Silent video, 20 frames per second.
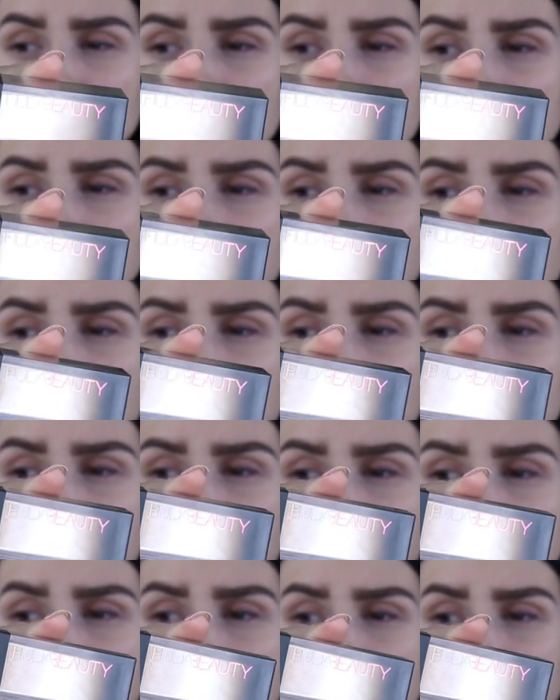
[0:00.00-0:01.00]
to go with that
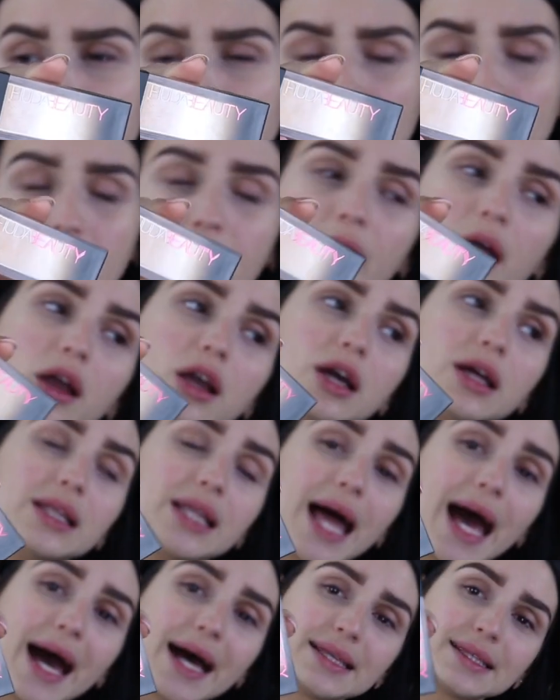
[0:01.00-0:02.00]
look of
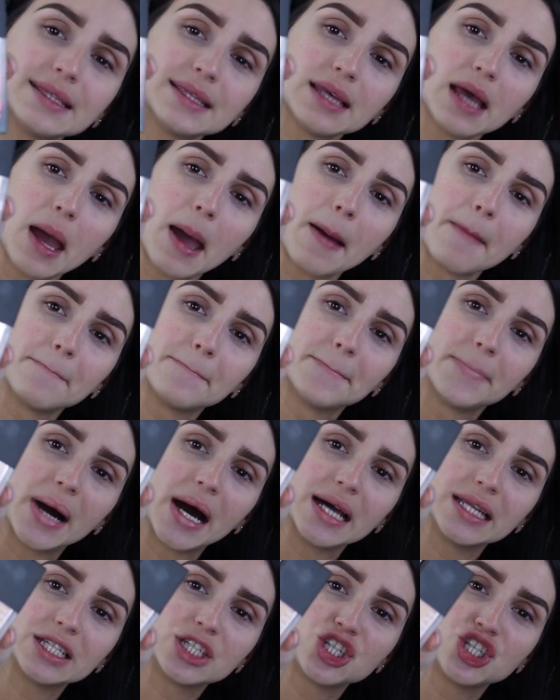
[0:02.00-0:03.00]
glass,
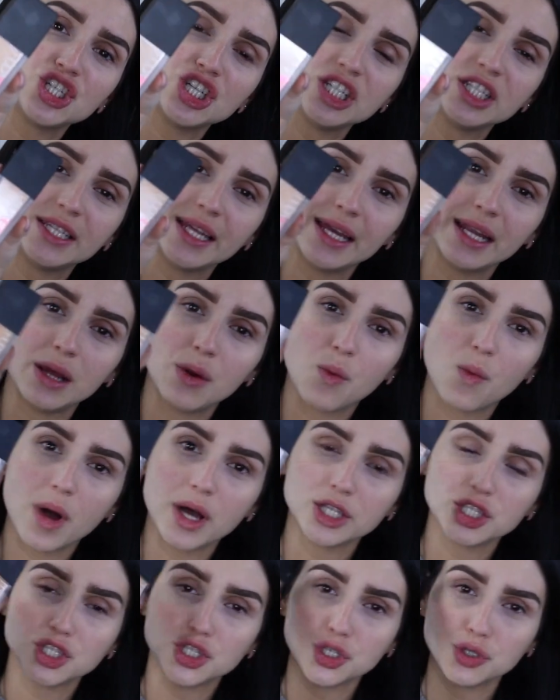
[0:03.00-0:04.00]
but she didn't
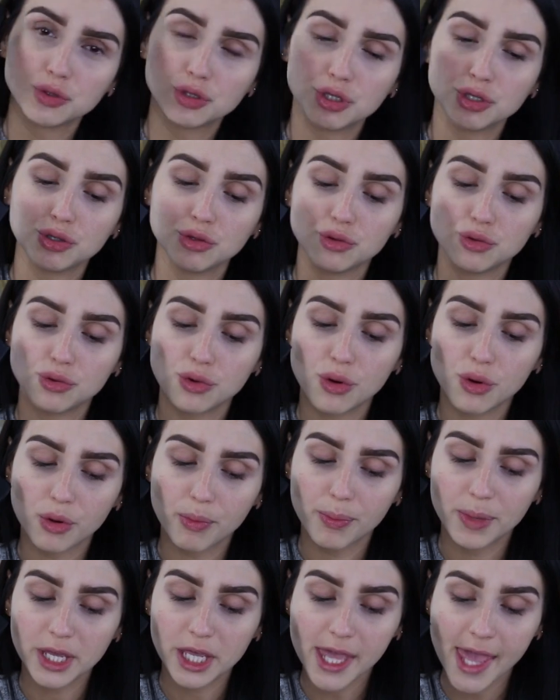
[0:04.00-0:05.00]
want you to
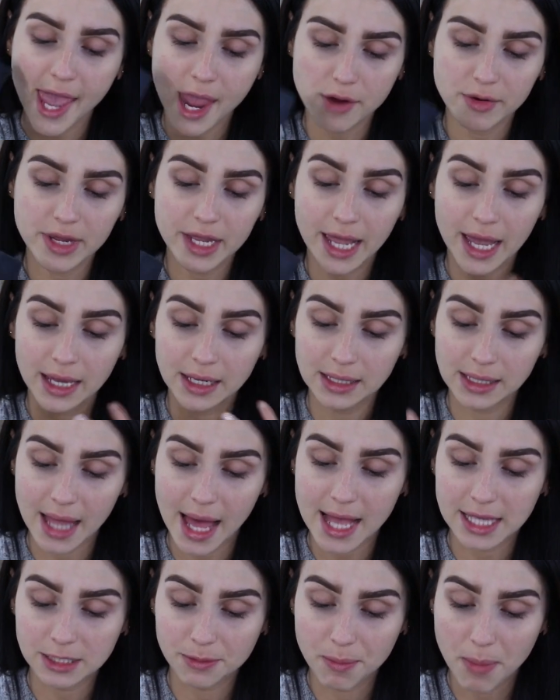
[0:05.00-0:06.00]
be carrying a
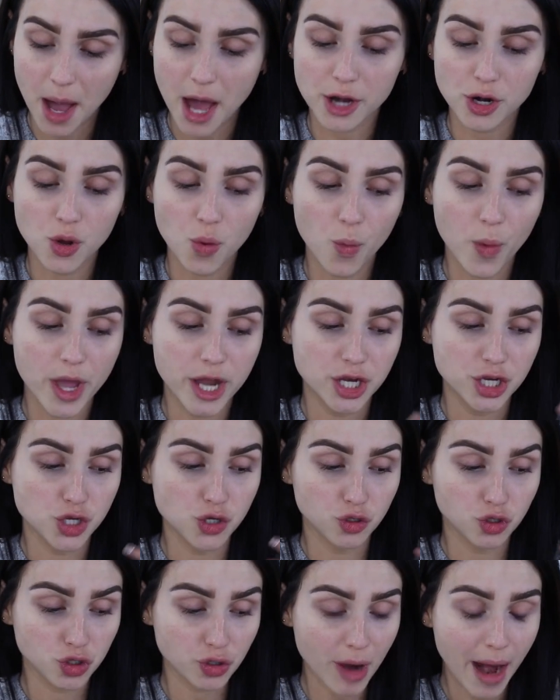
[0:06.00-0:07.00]
glass bottle when
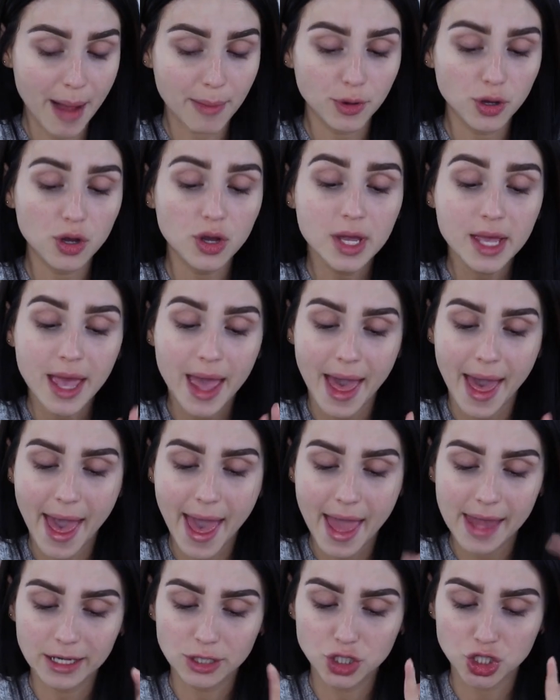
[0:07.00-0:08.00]
you travel,
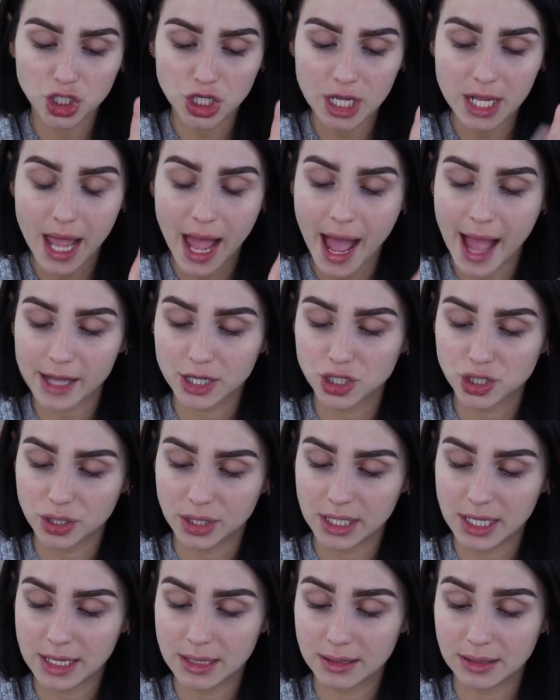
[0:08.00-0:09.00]
and she
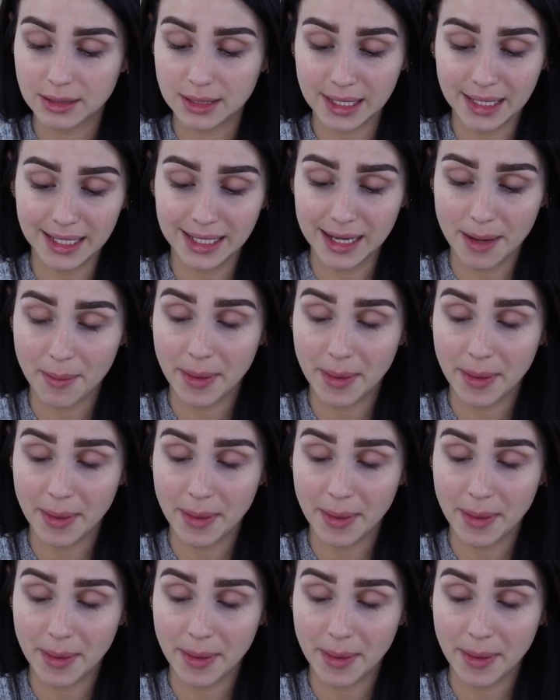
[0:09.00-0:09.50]
actually did an